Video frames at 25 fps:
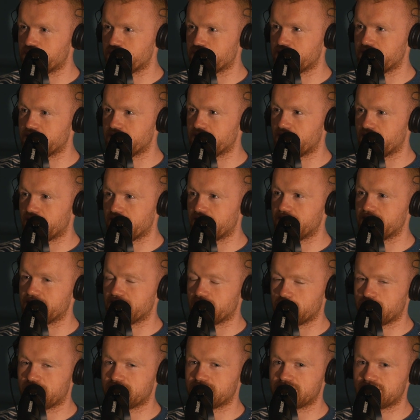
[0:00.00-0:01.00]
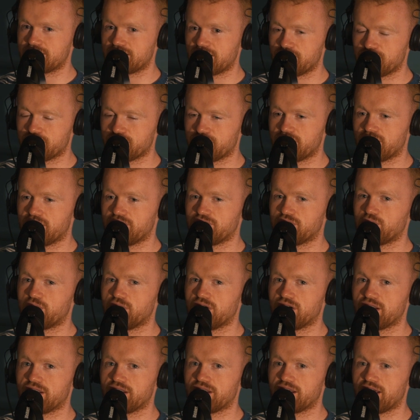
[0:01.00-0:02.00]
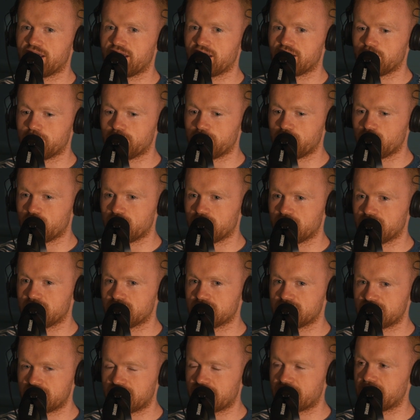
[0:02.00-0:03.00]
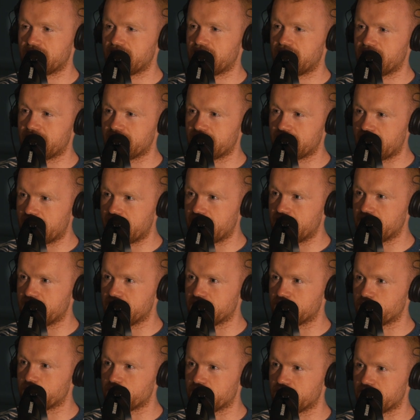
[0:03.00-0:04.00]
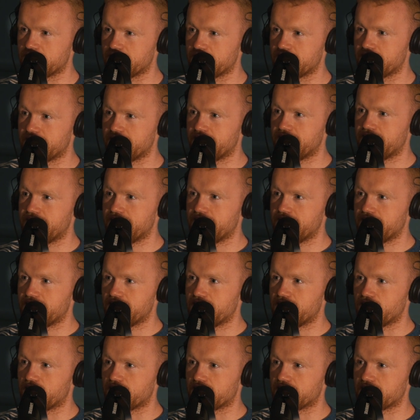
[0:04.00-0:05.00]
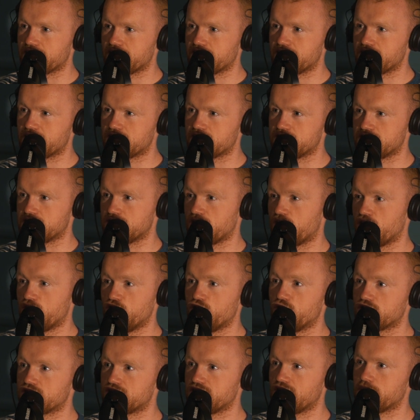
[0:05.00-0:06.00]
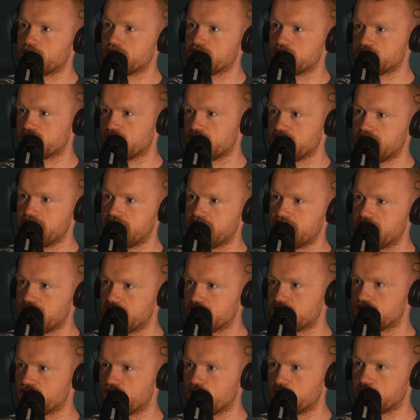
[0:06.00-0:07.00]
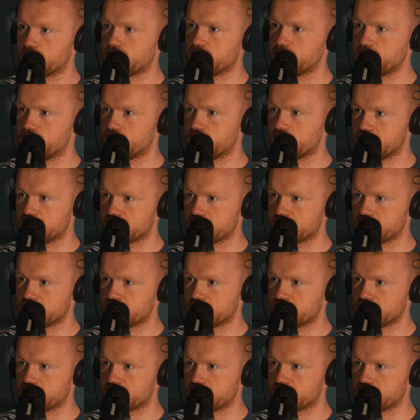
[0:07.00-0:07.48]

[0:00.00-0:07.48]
But I ended up having to save for another one, and I bought a secondhand Alienware, like, because I looked up and it was like, you need this type of computer.